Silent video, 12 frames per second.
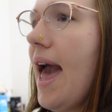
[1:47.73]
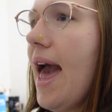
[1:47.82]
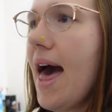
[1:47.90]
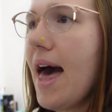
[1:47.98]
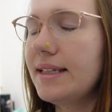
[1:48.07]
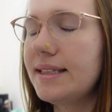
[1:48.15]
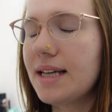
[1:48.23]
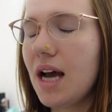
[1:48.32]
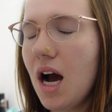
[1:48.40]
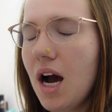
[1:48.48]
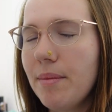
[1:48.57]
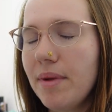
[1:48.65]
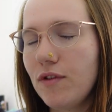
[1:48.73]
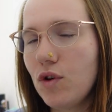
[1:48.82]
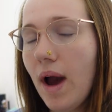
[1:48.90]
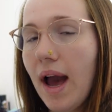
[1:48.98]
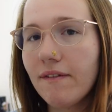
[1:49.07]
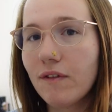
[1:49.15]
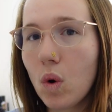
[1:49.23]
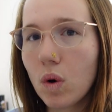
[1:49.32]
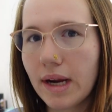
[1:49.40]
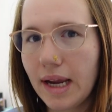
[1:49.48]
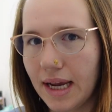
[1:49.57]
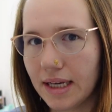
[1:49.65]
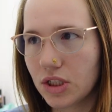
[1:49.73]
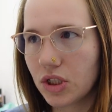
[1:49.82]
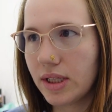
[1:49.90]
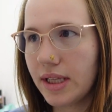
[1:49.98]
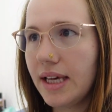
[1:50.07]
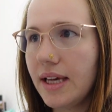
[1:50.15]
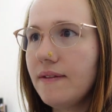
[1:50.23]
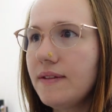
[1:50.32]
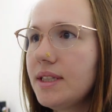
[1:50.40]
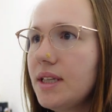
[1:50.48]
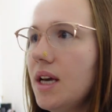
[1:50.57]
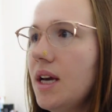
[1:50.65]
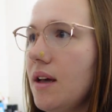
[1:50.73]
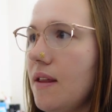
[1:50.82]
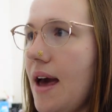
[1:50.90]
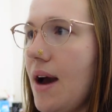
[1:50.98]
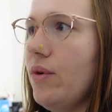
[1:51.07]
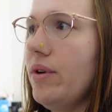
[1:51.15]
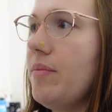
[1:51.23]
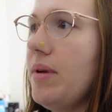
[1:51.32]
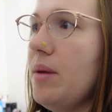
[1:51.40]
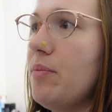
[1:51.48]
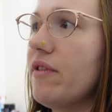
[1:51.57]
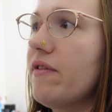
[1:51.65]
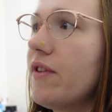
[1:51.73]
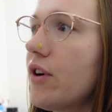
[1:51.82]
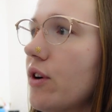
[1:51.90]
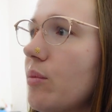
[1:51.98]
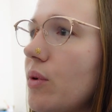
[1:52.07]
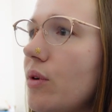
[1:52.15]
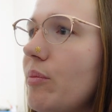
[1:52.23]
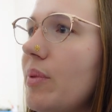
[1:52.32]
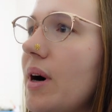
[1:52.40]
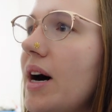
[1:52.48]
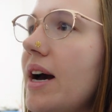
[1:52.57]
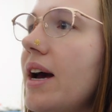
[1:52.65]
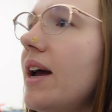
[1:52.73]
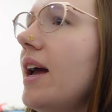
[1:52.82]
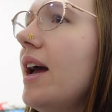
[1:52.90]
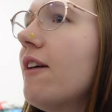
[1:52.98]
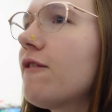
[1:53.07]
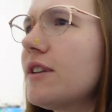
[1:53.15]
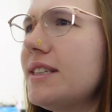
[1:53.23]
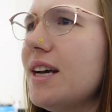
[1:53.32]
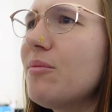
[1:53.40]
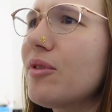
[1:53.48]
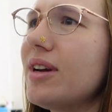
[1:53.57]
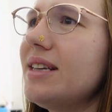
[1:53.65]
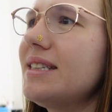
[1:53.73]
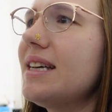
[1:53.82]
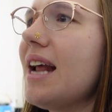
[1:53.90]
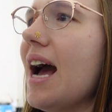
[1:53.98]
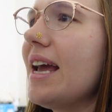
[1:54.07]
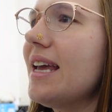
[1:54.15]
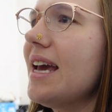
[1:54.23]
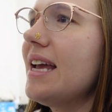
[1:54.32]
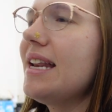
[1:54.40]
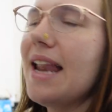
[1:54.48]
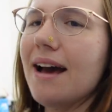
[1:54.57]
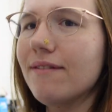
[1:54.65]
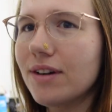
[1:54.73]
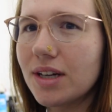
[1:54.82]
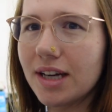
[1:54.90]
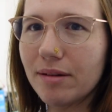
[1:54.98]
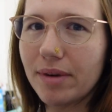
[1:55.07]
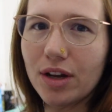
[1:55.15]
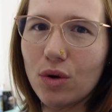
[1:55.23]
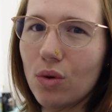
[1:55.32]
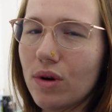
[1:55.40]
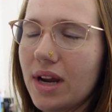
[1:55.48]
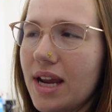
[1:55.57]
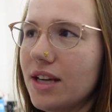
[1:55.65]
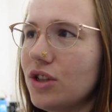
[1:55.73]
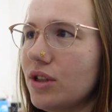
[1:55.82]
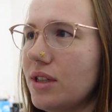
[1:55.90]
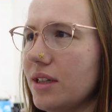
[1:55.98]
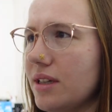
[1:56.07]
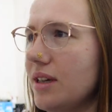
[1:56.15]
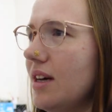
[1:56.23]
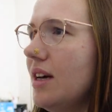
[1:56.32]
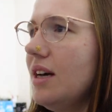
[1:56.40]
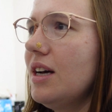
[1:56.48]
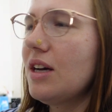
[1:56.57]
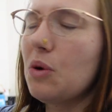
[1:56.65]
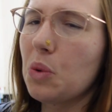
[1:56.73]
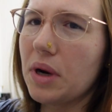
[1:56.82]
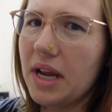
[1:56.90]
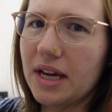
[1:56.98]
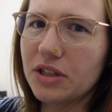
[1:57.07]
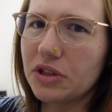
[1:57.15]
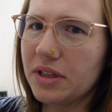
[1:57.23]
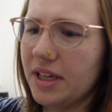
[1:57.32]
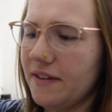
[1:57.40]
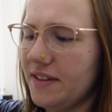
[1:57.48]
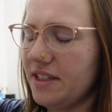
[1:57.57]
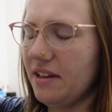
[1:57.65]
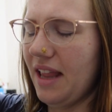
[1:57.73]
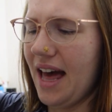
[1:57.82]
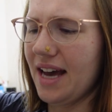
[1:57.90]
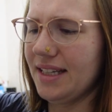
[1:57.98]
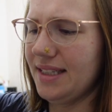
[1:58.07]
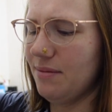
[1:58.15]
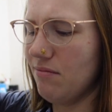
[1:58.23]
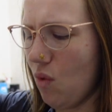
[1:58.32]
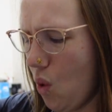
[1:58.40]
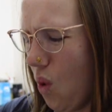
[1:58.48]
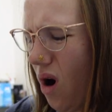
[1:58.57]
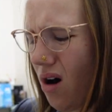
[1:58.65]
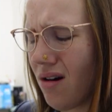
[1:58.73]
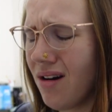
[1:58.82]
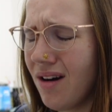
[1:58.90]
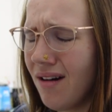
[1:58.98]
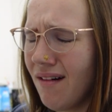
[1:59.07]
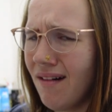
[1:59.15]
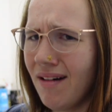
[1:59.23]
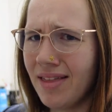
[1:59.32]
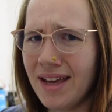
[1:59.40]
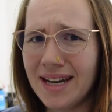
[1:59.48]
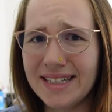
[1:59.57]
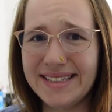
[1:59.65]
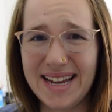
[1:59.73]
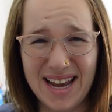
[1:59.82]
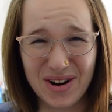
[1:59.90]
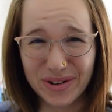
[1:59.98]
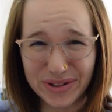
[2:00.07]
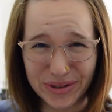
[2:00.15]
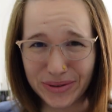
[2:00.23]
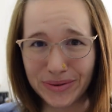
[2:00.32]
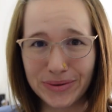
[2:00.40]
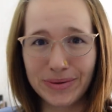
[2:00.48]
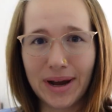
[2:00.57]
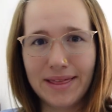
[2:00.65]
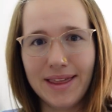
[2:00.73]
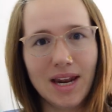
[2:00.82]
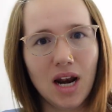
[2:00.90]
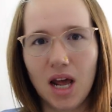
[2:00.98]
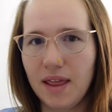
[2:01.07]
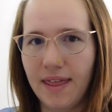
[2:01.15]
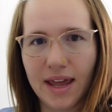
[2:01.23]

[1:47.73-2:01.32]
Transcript: And if you have coriander leaves, that would be preferable, but for some reason I can never get my coriander leaves to last more than a day or two, and then